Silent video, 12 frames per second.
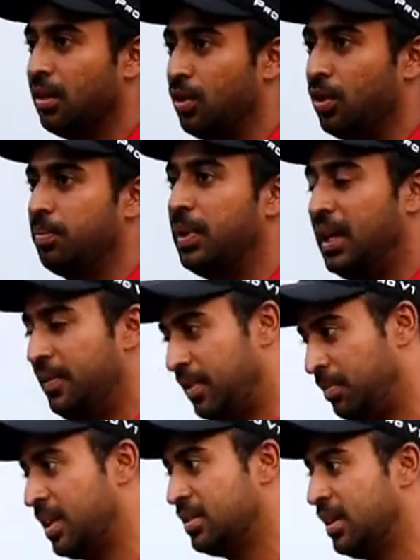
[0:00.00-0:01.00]
good belief
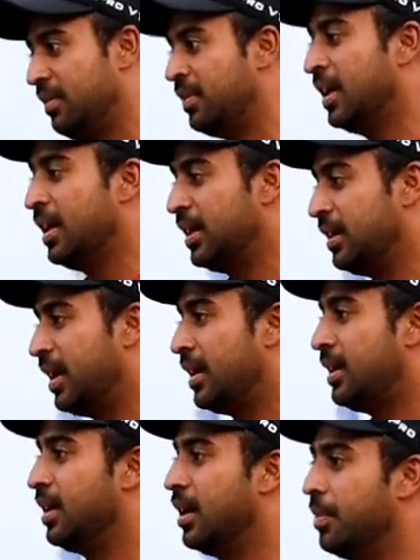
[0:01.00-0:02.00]
in myself that
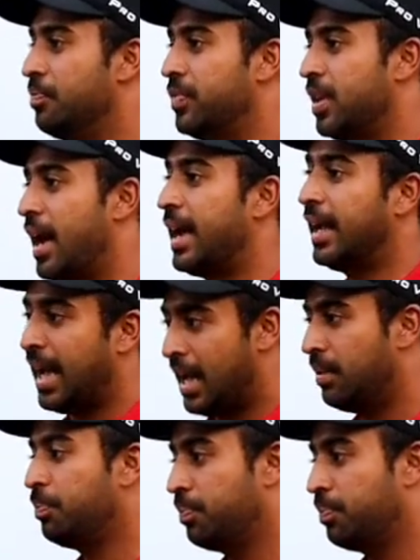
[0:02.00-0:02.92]
I can